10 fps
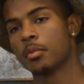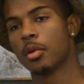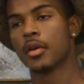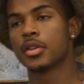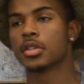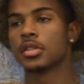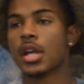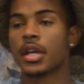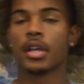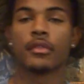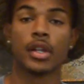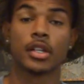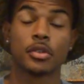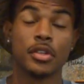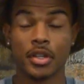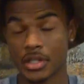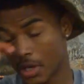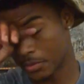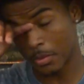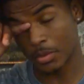Broadway show Lion King for like 3 years, and I
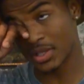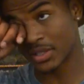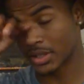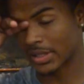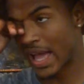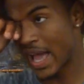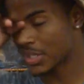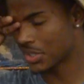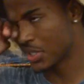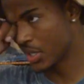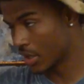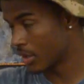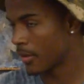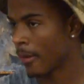remember it was like the last year